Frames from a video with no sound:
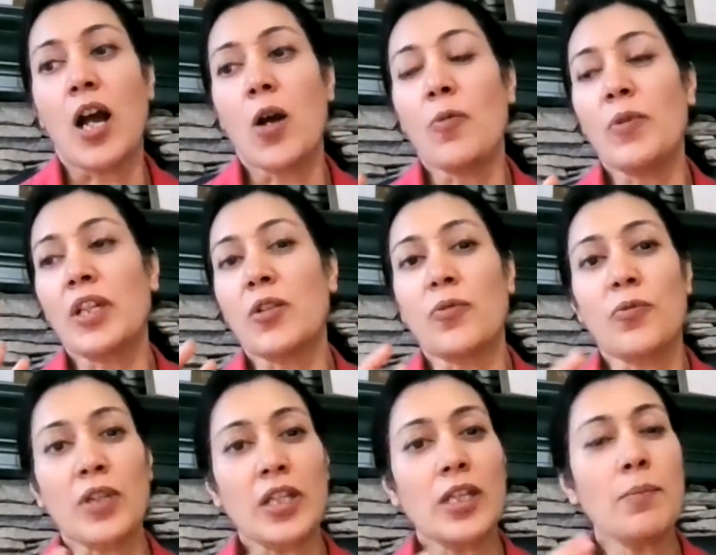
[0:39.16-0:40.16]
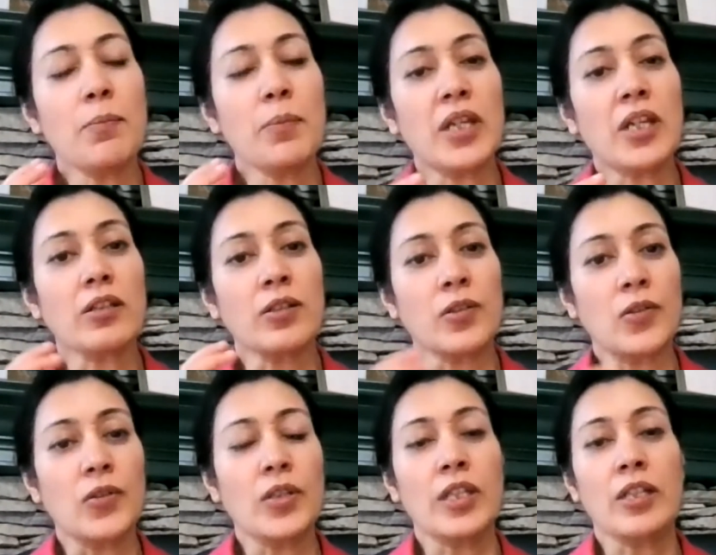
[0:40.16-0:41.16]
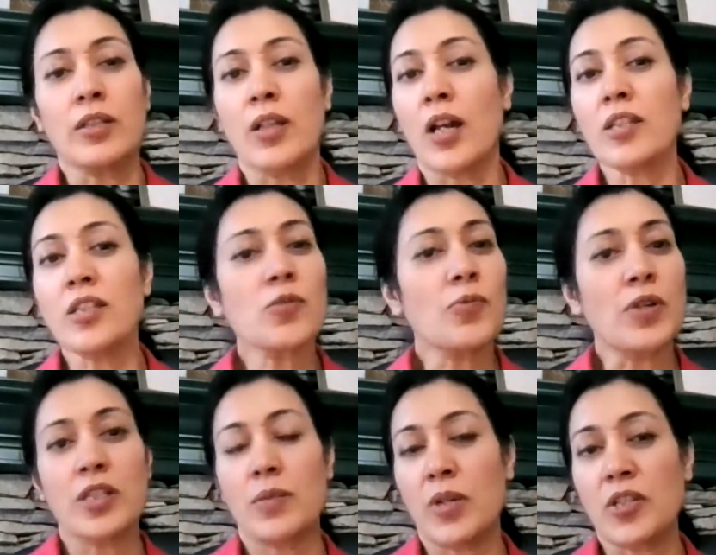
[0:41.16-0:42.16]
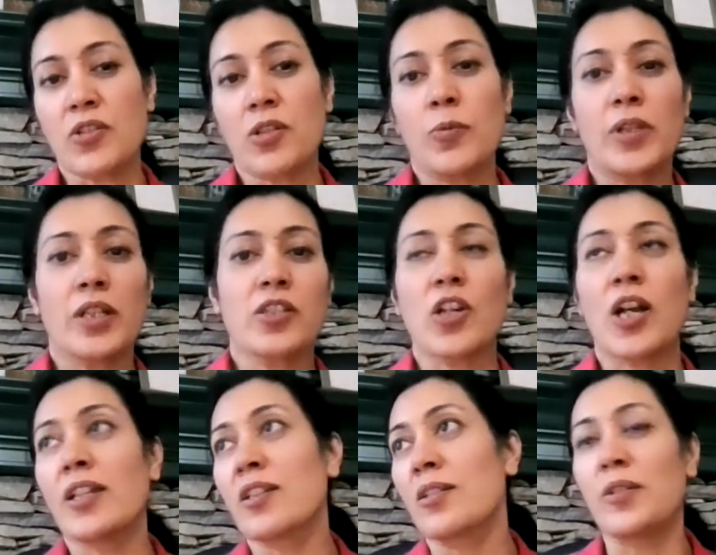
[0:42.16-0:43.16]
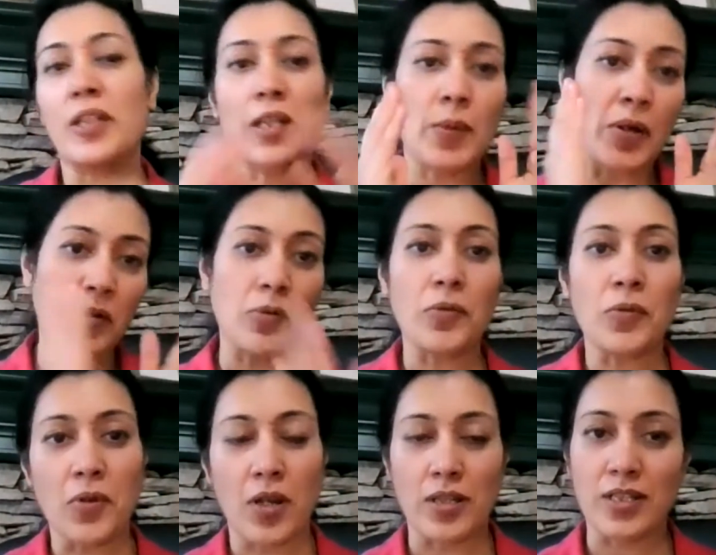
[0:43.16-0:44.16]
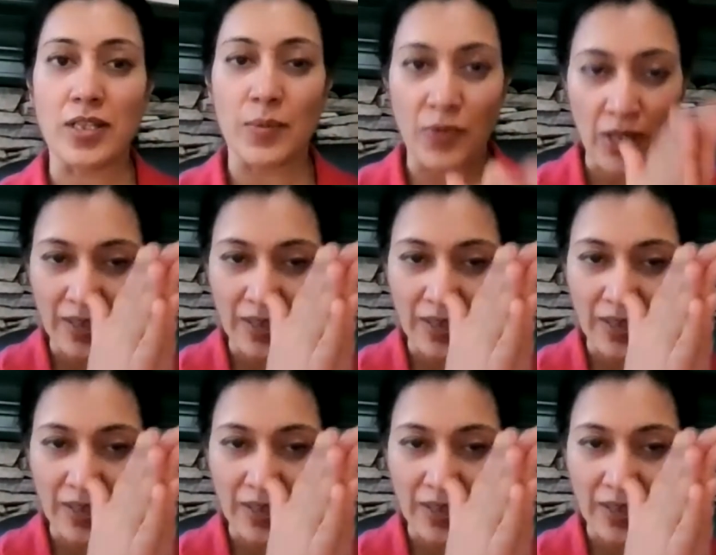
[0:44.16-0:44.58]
how we can really make the learning not just one-dimensional, where the child is learning about a core concept.